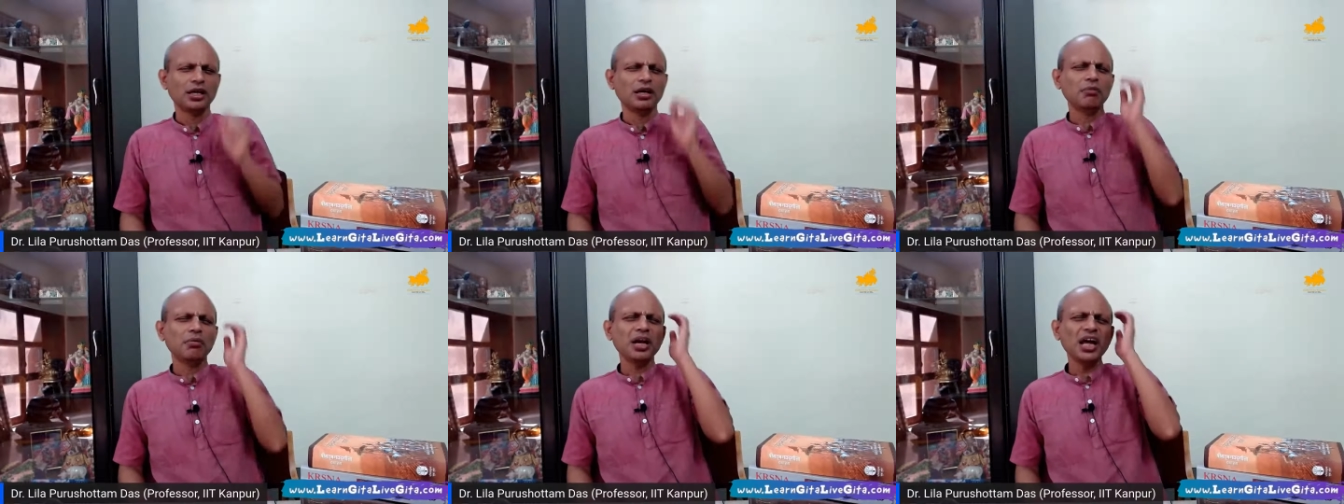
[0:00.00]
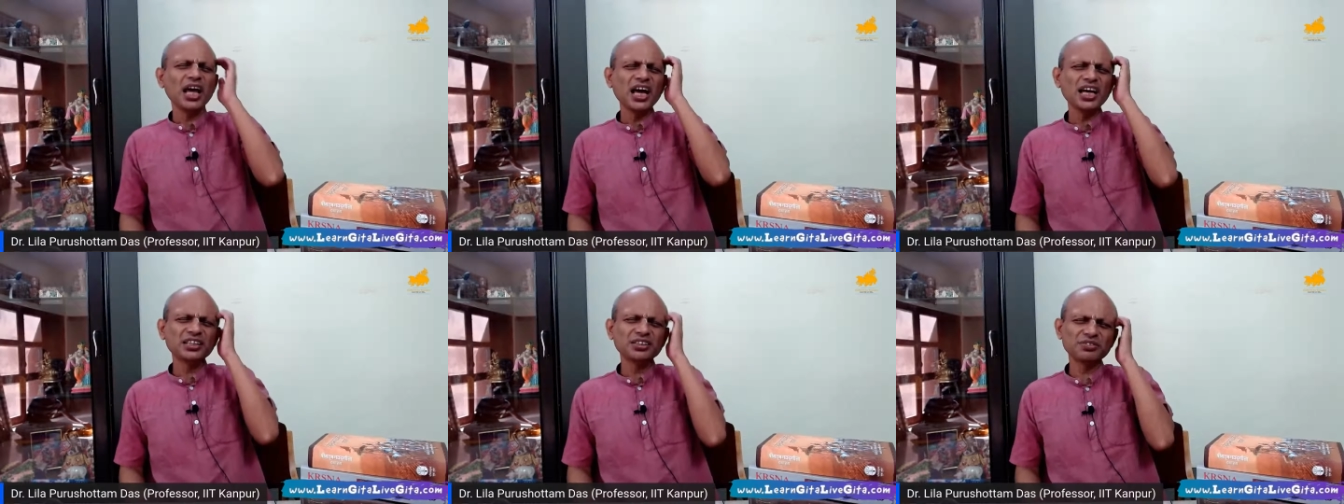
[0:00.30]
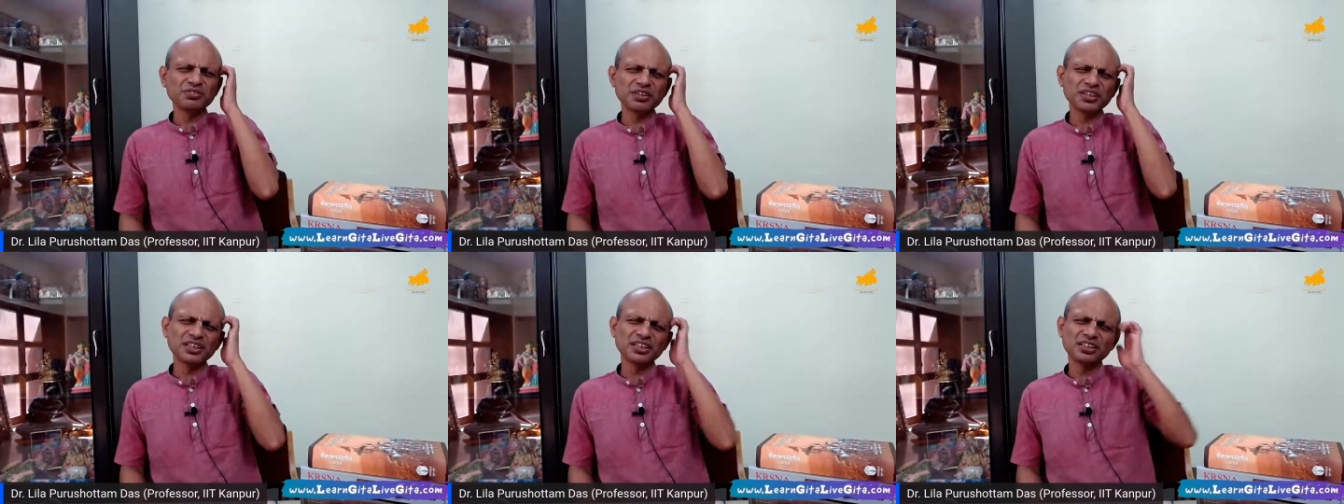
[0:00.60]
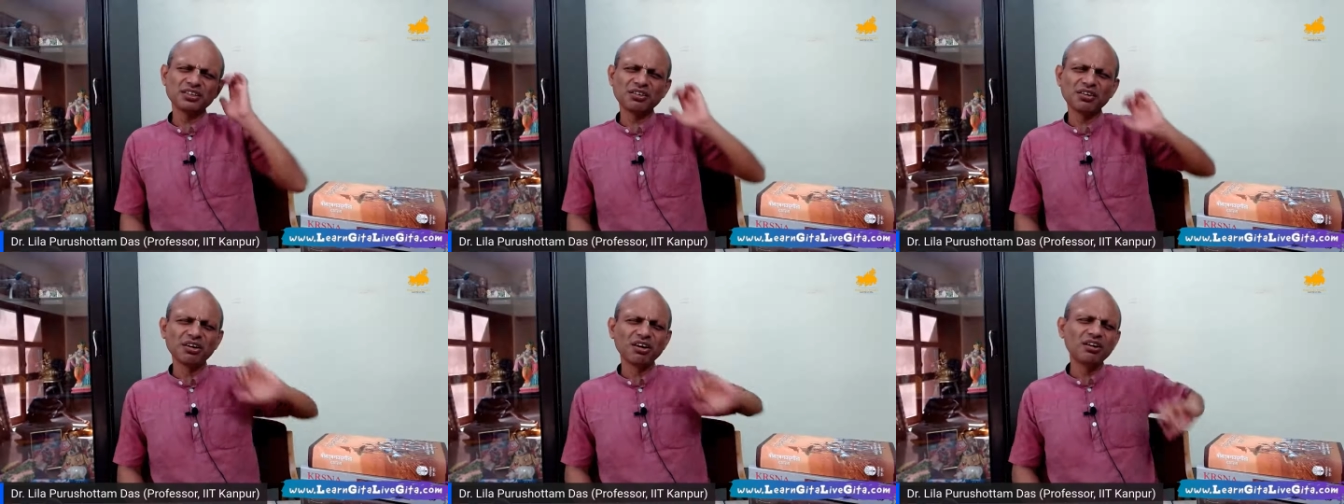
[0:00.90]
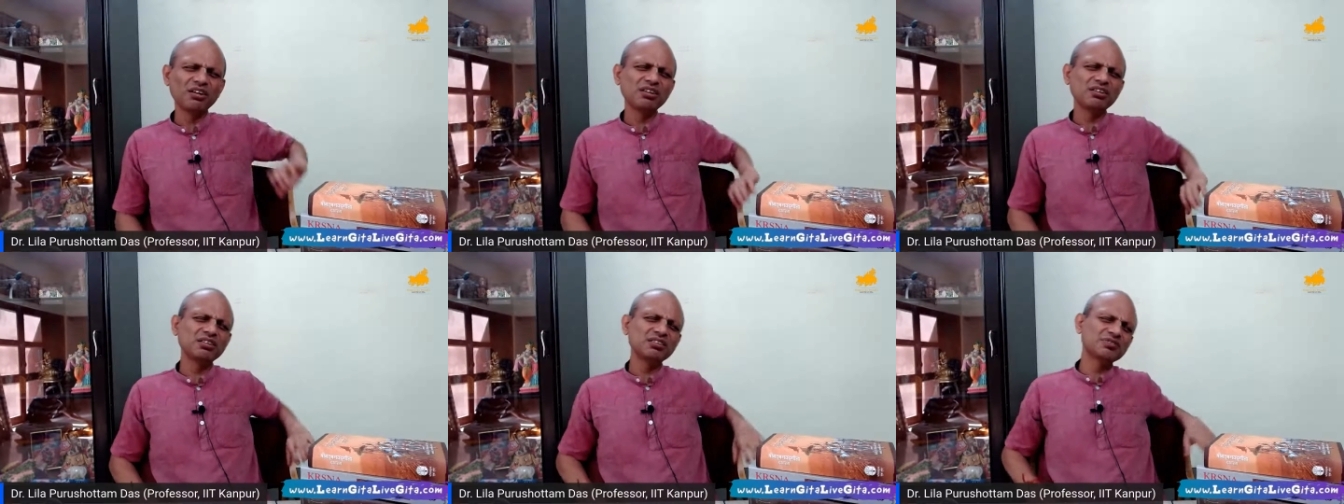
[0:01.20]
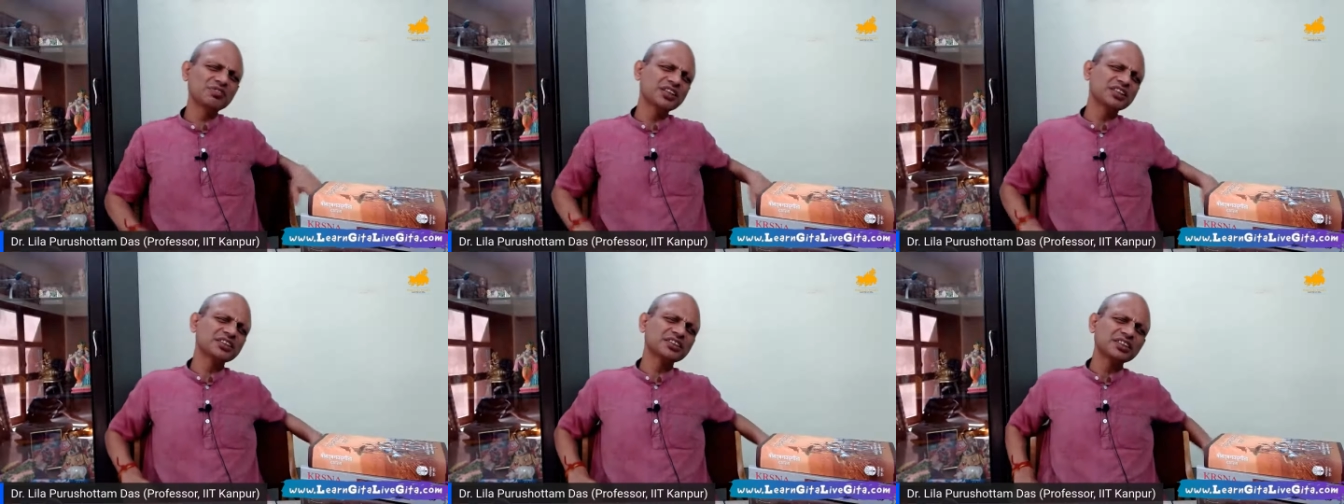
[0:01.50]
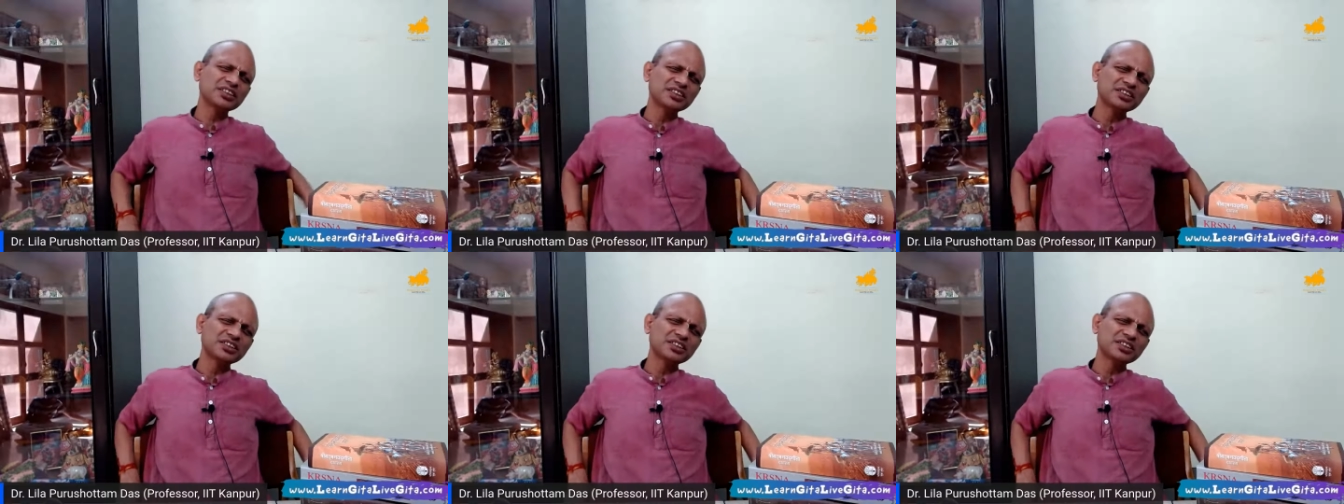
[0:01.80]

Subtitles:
But actually, all Western